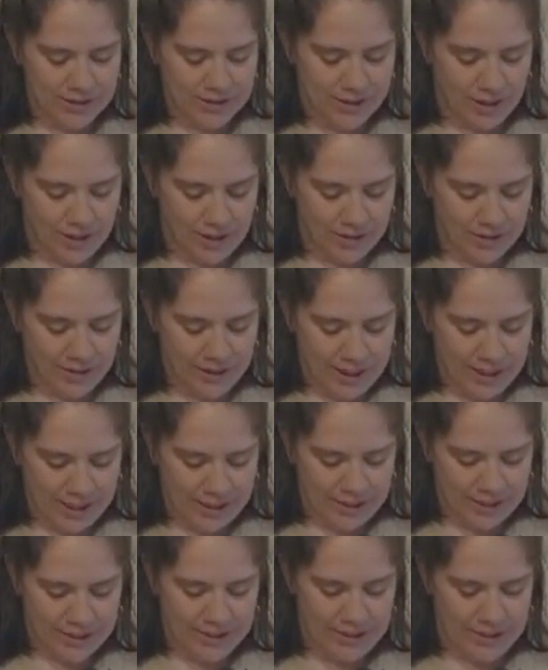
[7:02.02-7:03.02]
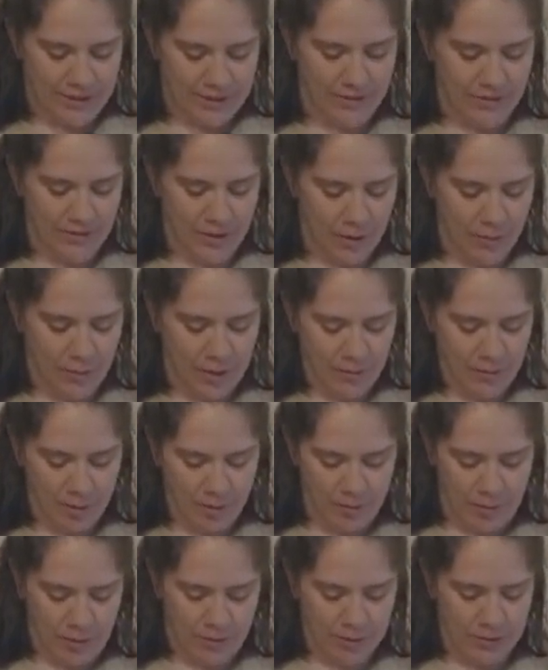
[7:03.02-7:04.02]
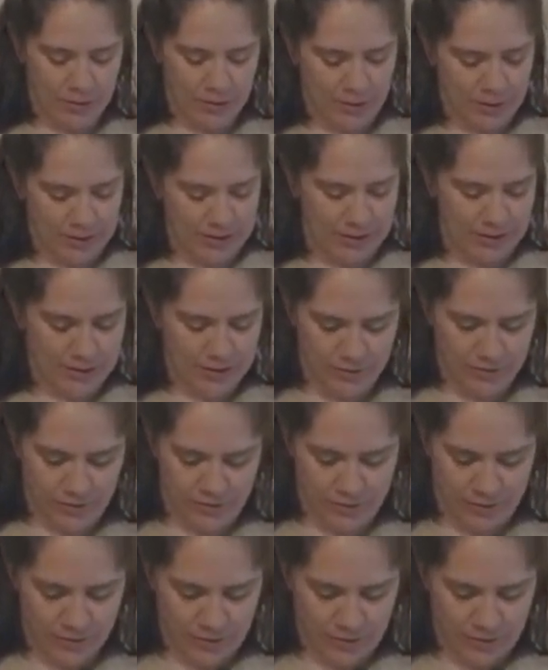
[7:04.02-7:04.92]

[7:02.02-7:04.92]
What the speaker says: congregations affirm and promote sources